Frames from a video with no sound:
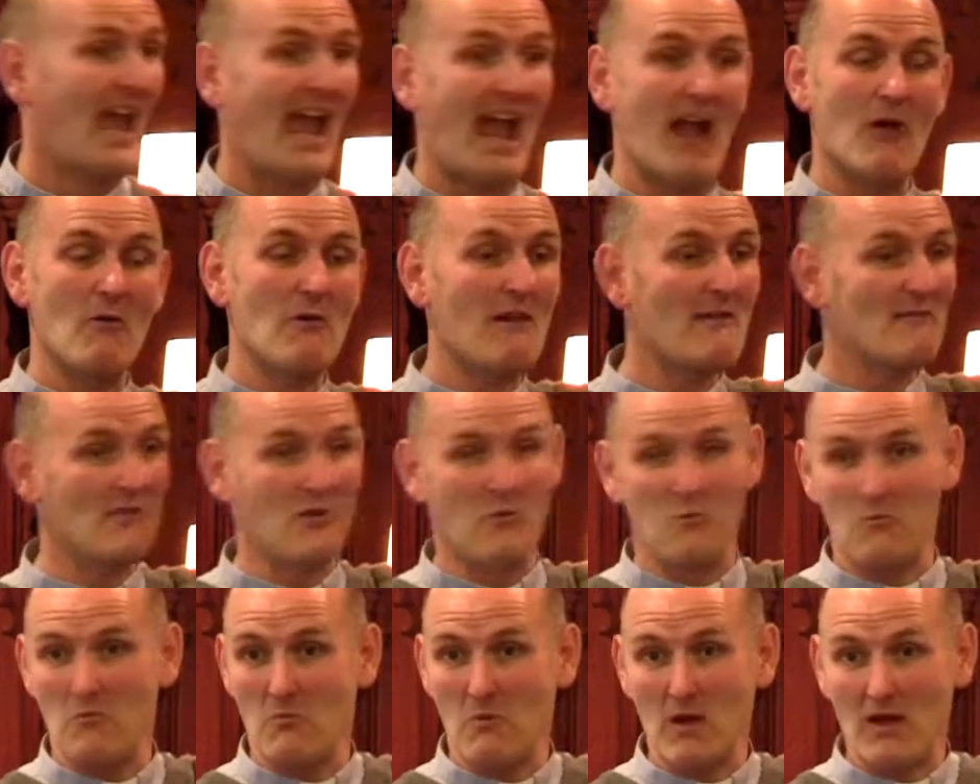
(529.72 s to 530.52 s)
However
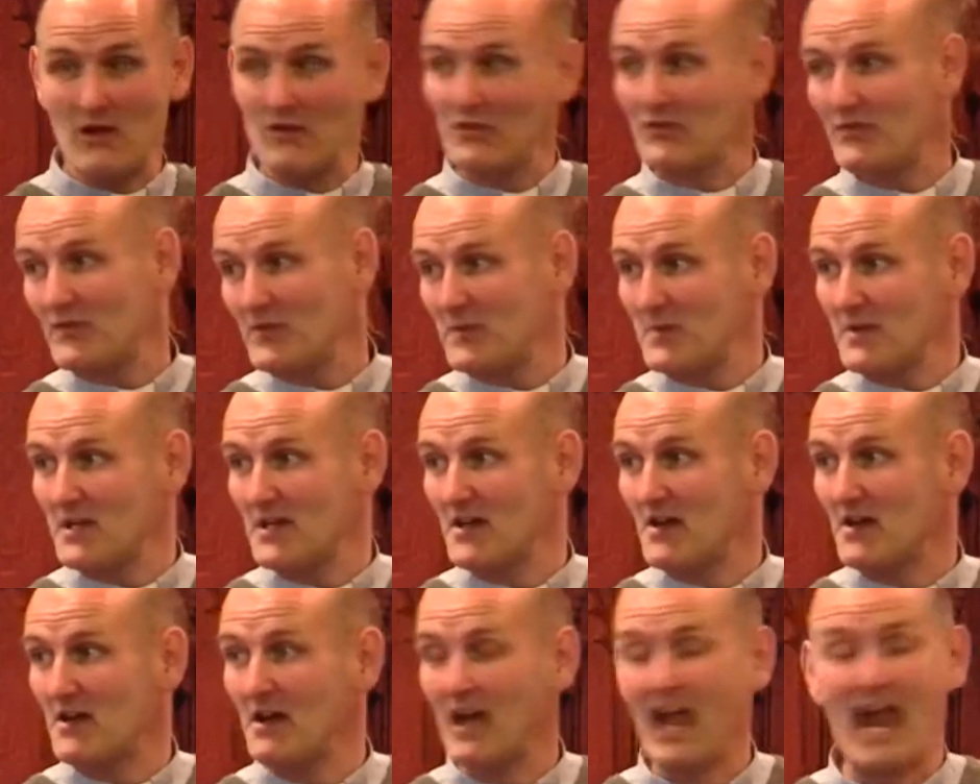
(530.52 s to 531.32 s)
wealthy we
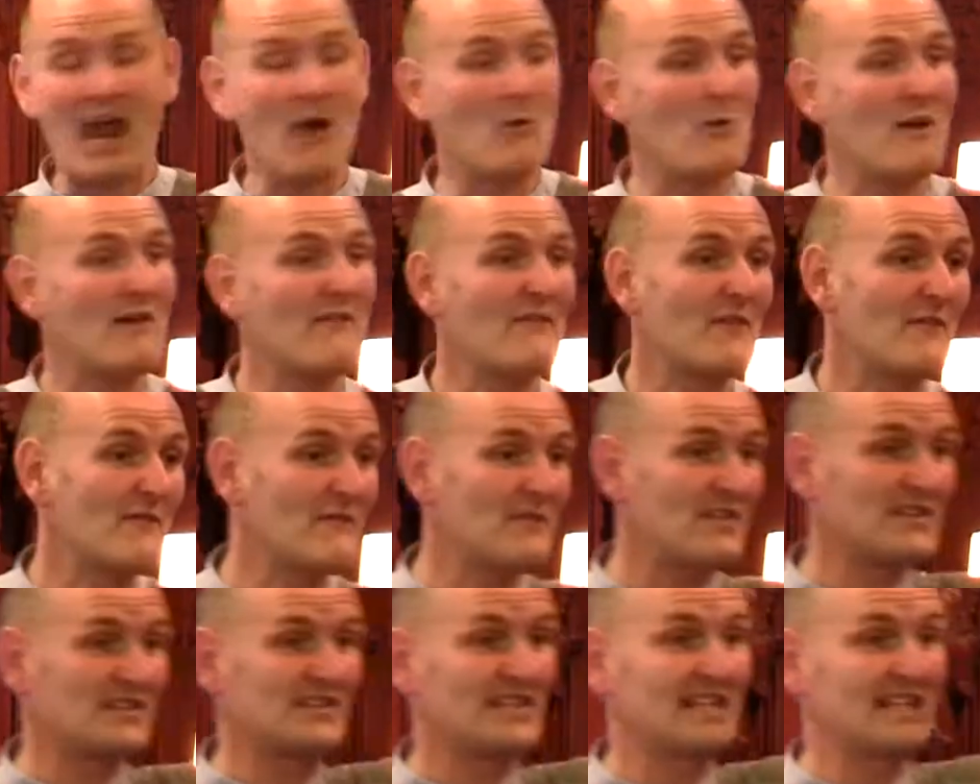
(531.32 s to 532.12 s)
are, however
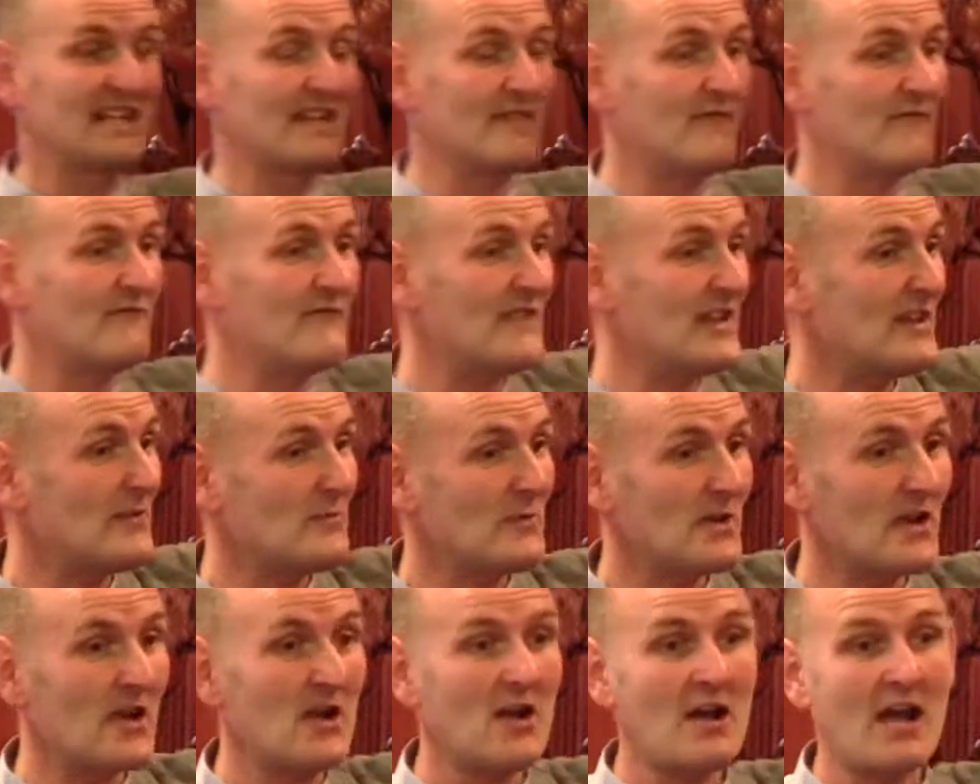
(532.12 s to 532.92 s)
physically fit
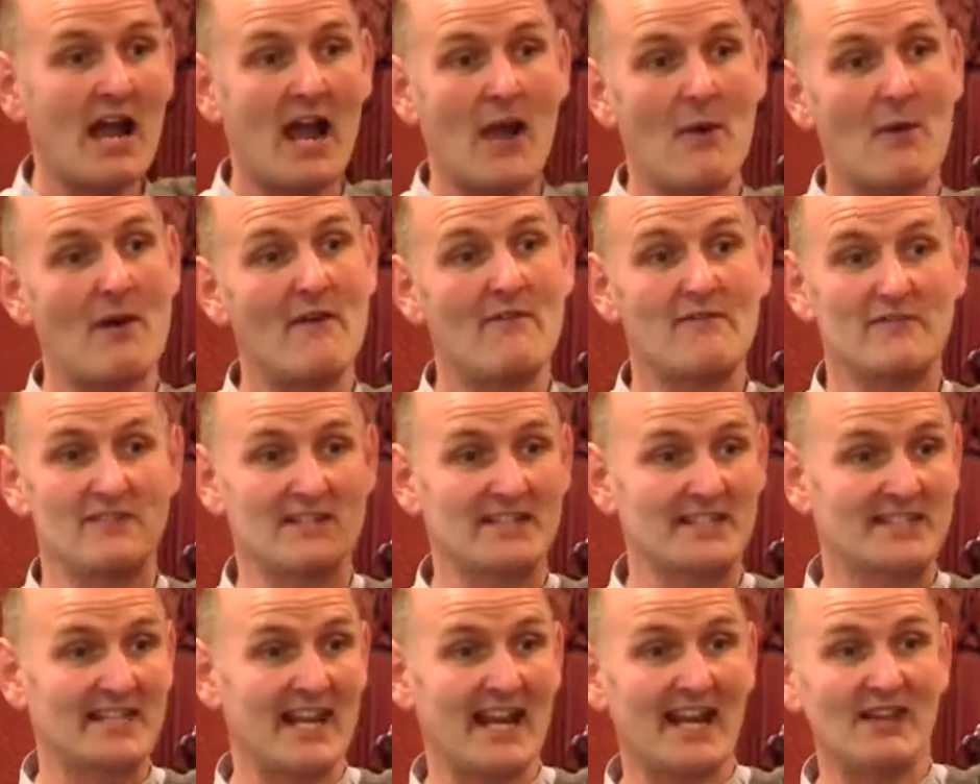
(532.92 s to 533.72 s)
we are, however
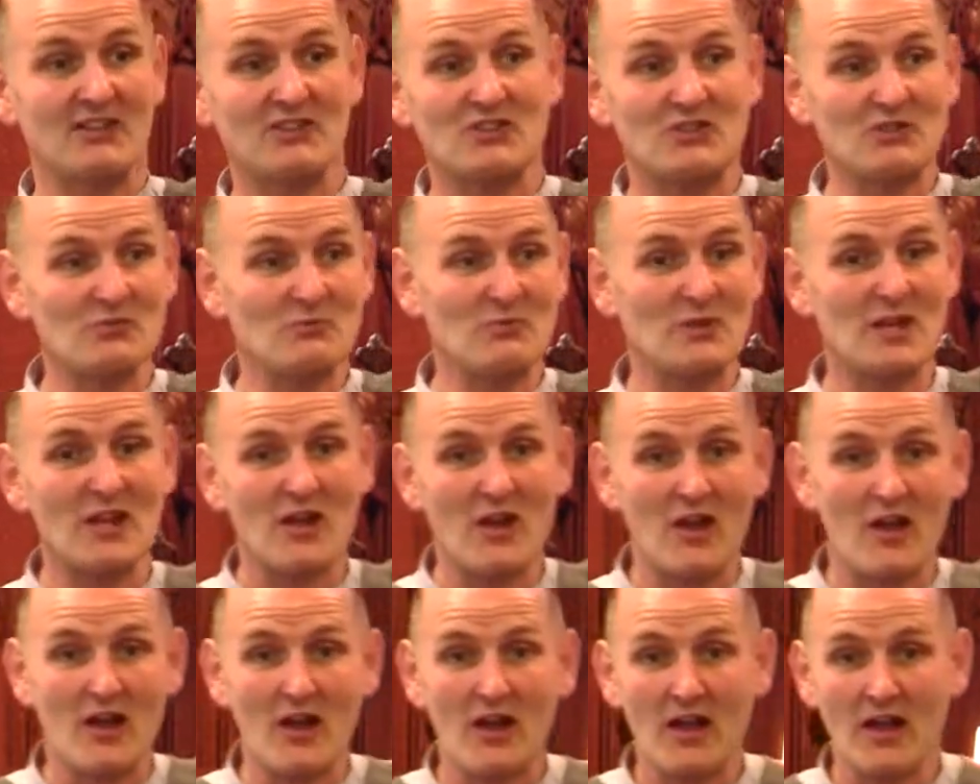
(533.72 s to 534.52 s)
intelligent we
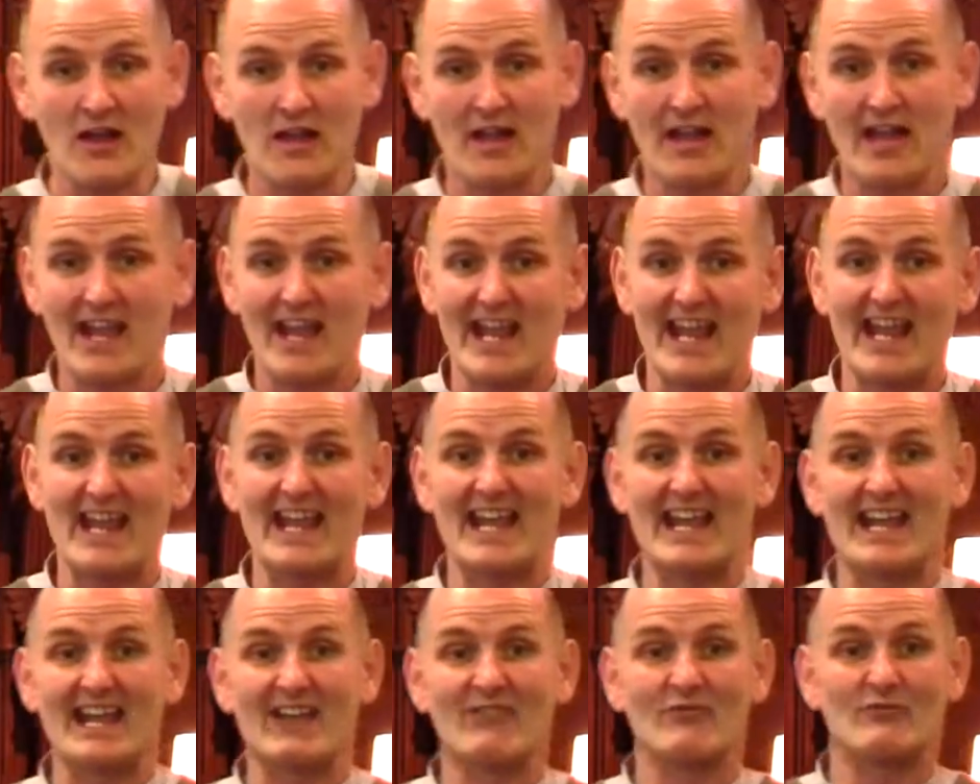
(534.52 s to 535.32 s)
are,
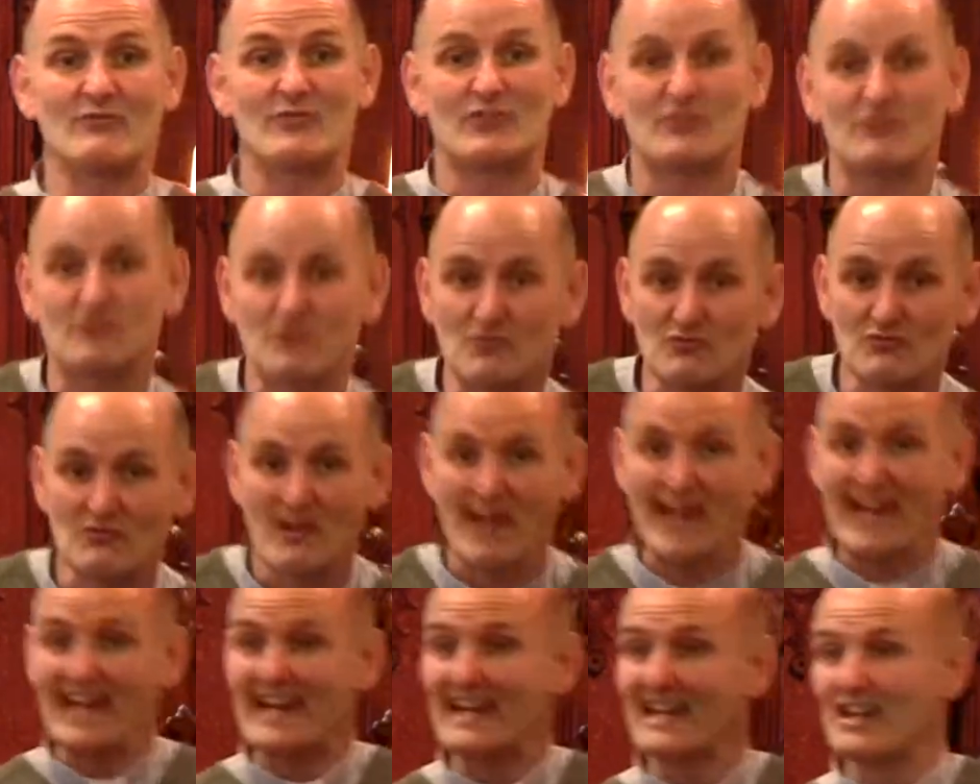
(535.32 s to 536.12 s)
the
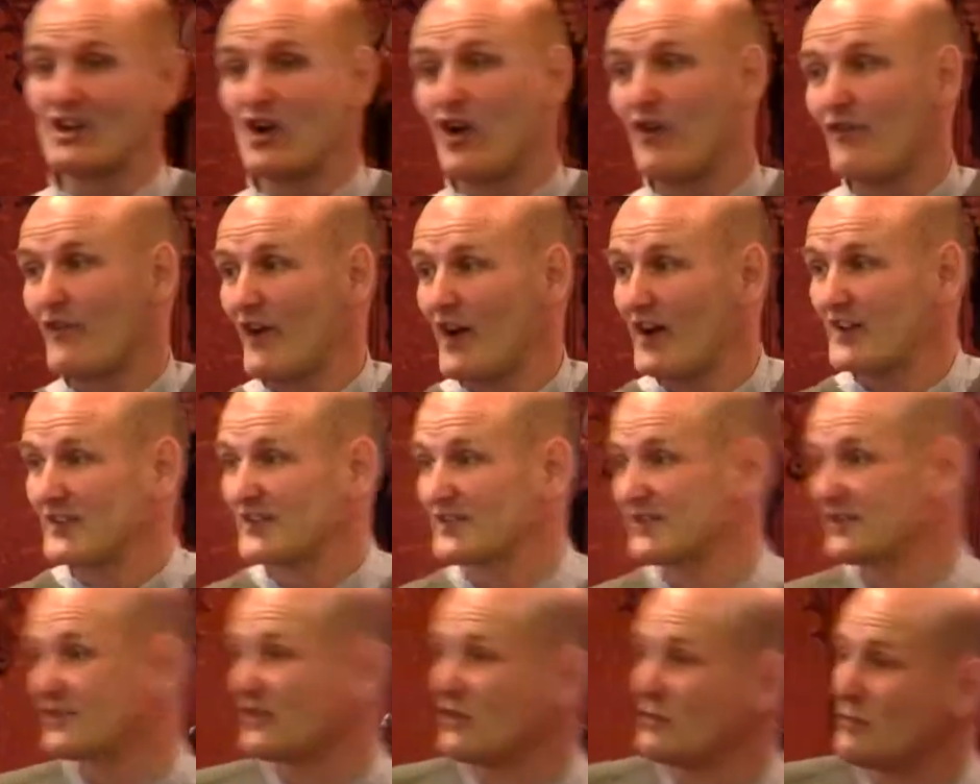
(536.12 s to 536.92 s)
grading of
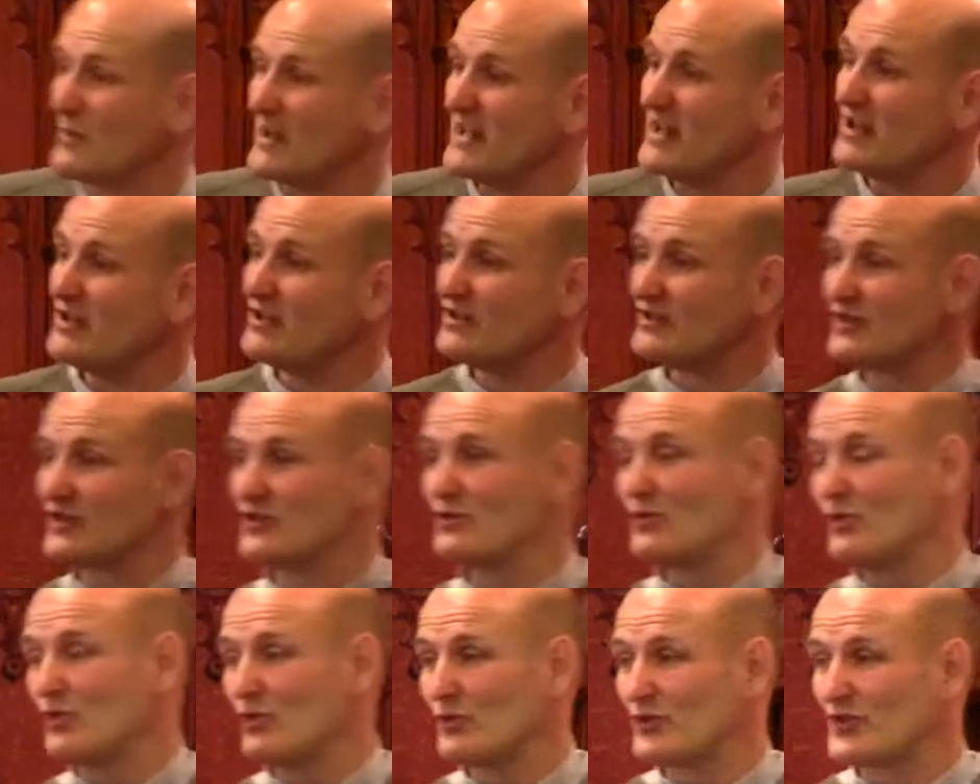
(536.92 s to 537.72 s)
us that we
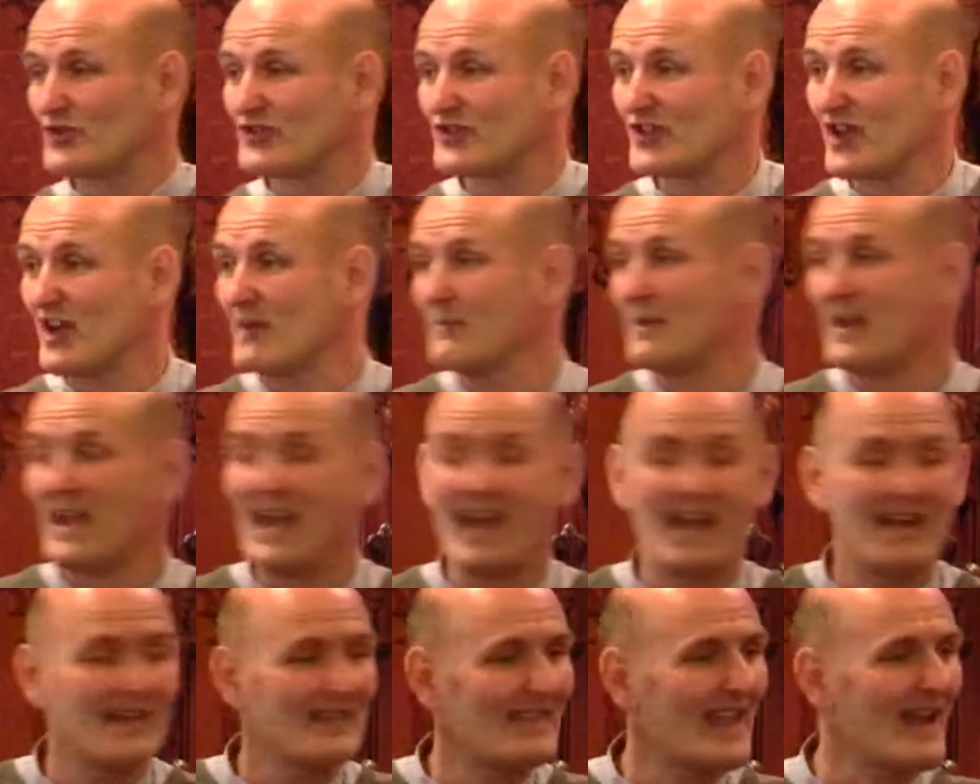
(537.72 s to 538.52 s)
do all the time,
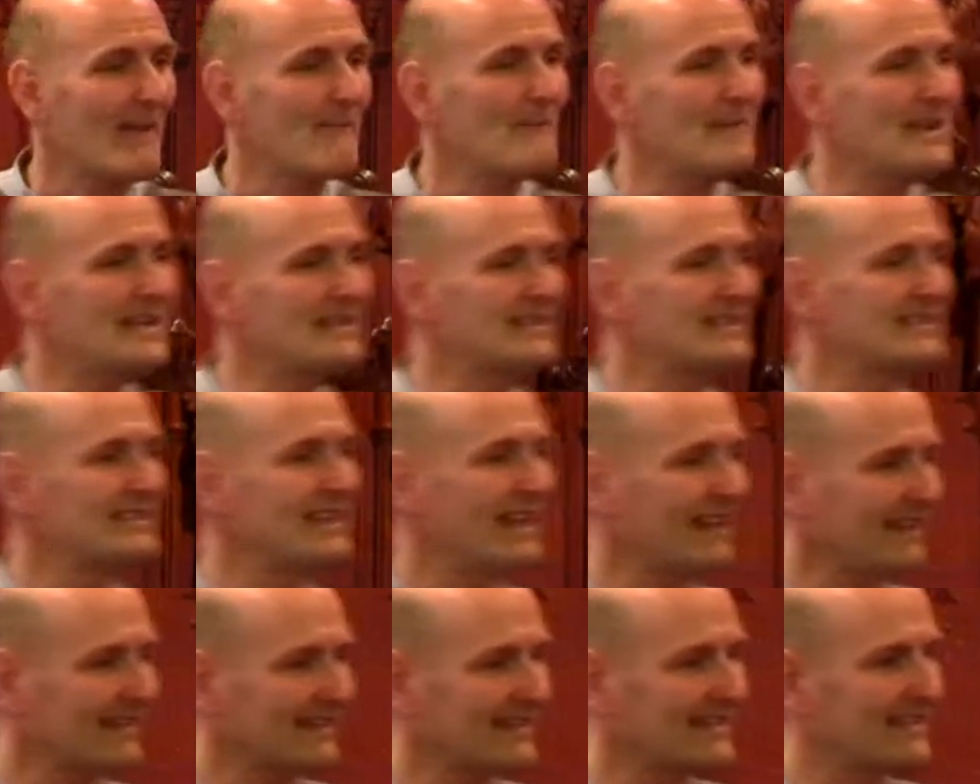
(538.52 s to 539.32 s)
that means
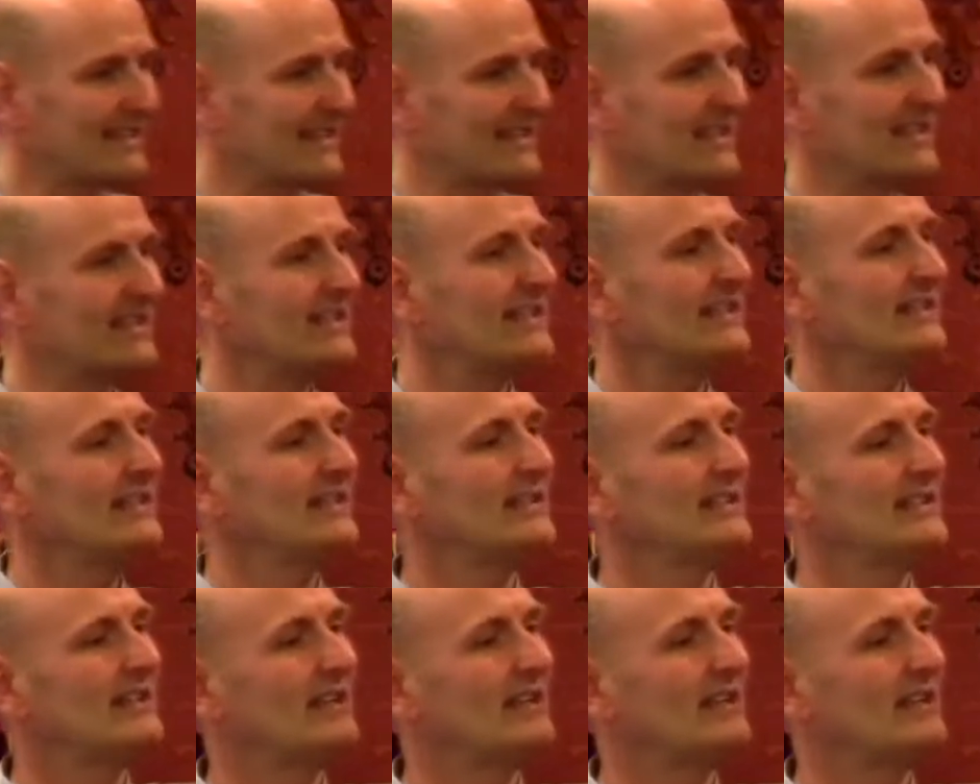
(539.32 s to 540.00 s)
nothing.